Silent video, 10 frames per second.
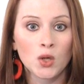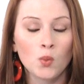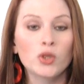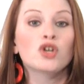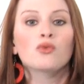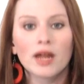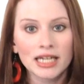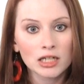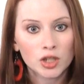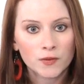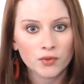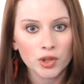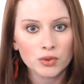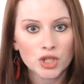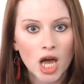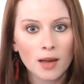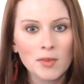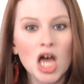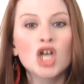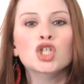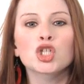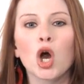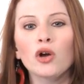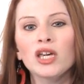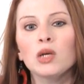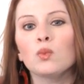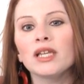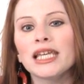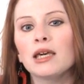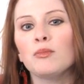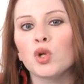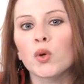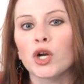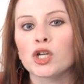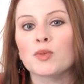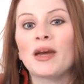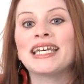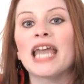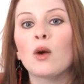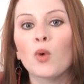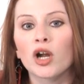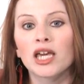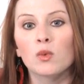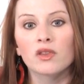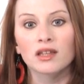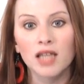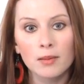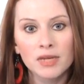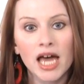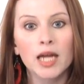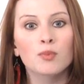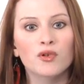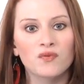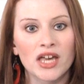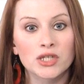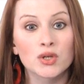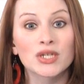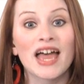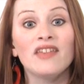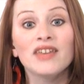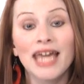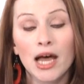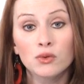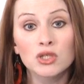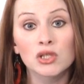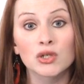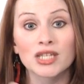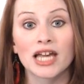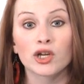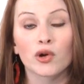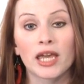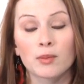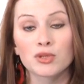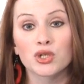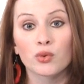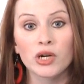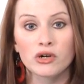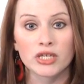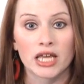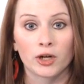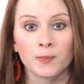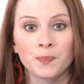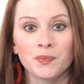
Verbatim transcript: When you're ready to look for a new job, target willing employers by networking with alumni, professors, and the counselors at your campus career center.